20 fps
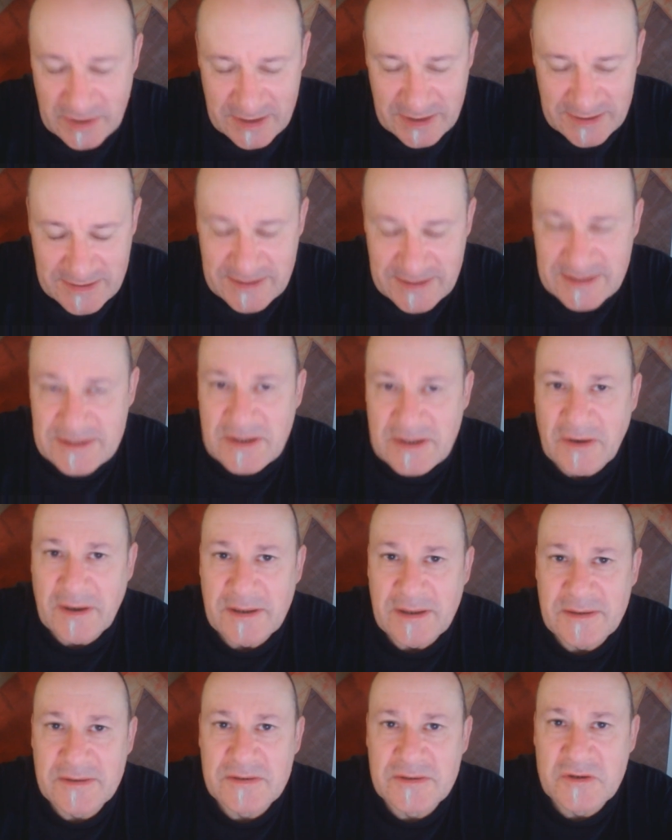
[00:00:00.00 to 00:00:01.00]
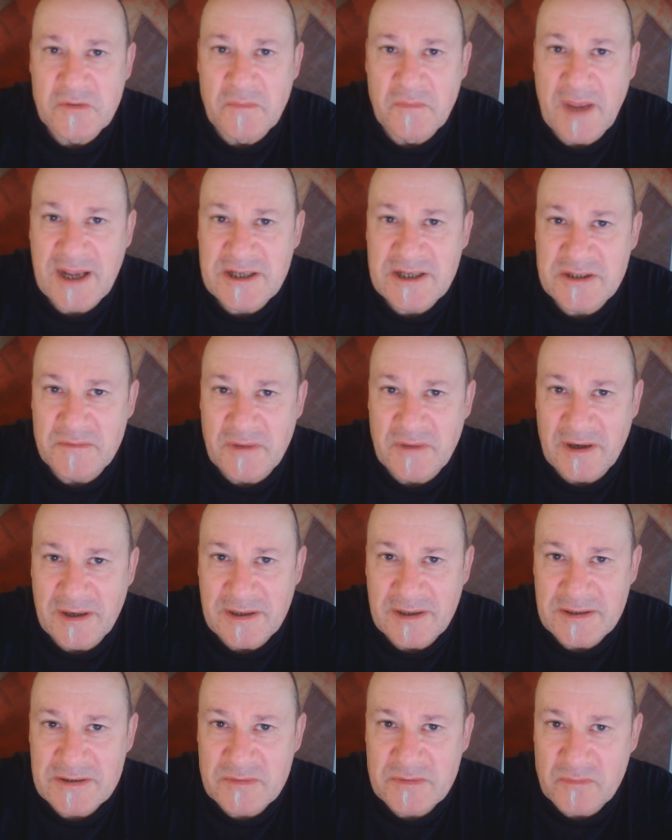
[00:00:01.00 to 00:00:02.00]
is designed to
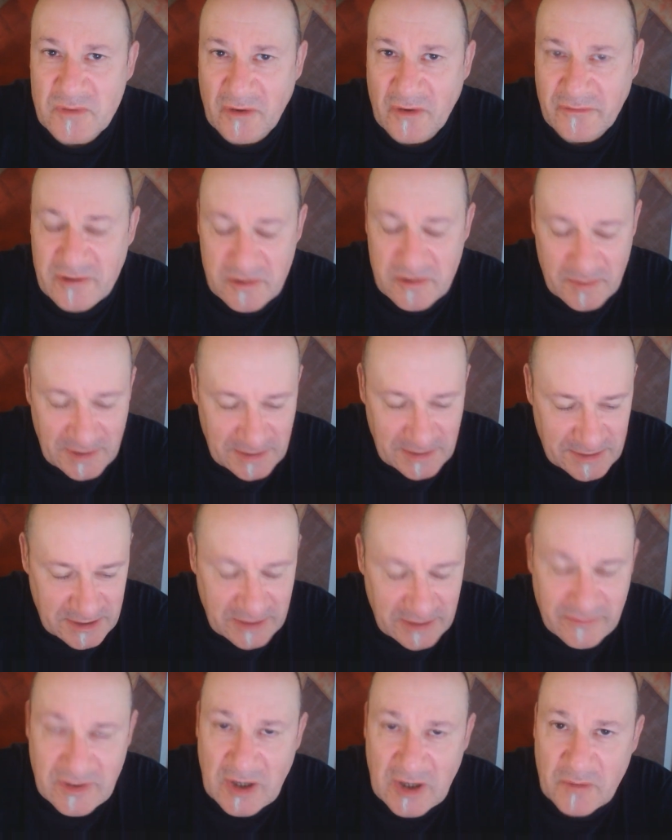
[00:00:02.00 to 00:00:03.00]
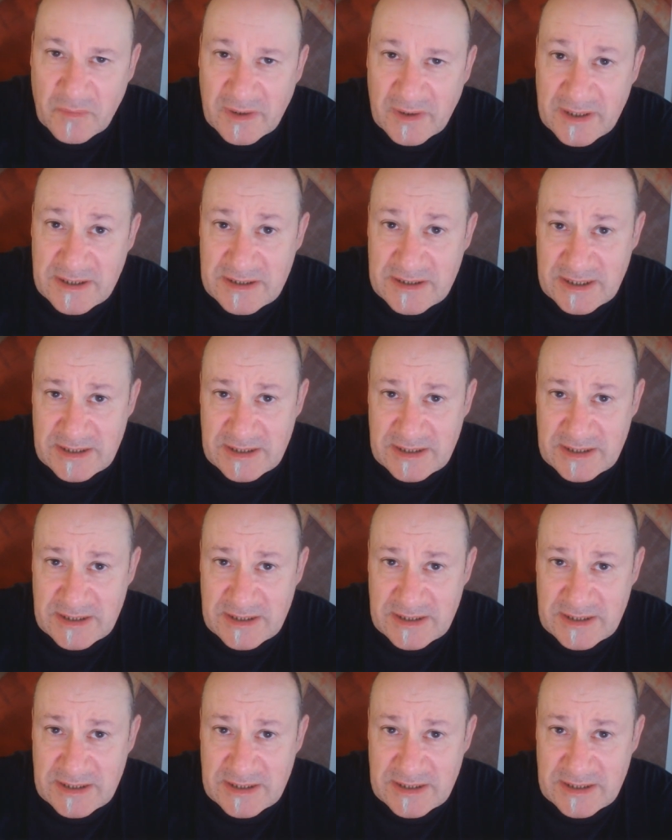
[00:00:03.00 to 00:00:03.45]
maximise profitability of companies.